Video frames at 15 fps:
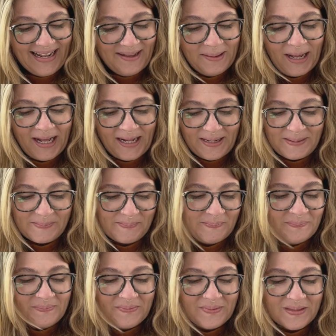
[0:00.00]

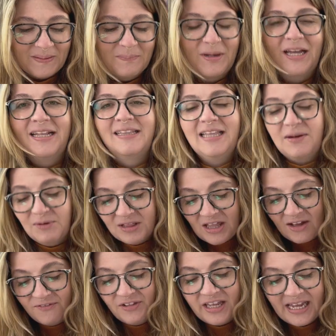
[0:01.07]
But they were
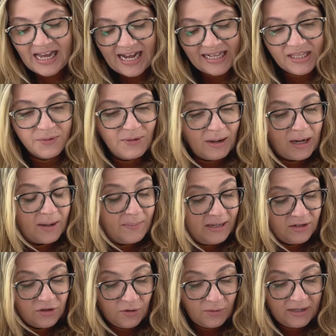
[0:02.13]
lovely. Highly
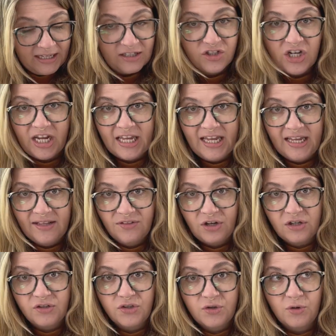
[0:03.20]
recommend going and checking their
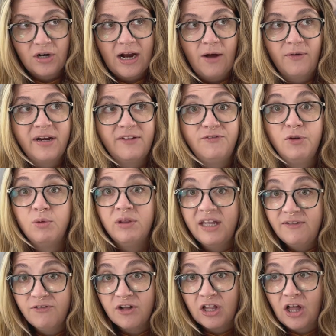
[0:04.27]
store out. And if you
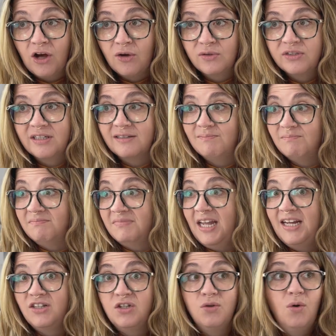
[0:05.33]
live close, they
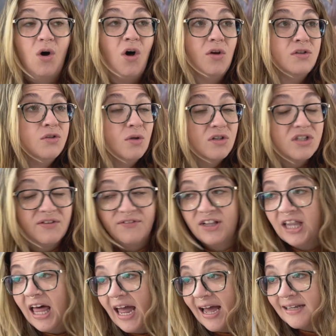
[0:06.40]
do all sorts of
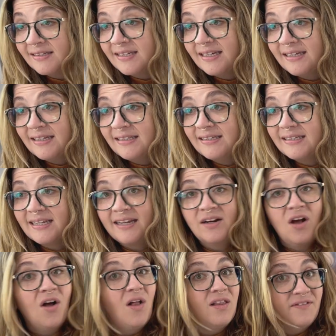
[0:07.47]
classes and
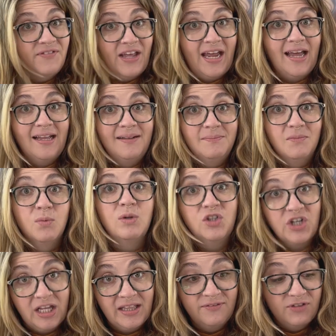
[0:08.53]
all of that. Wish
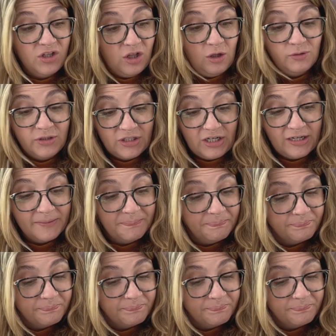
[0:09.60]
I lived closer.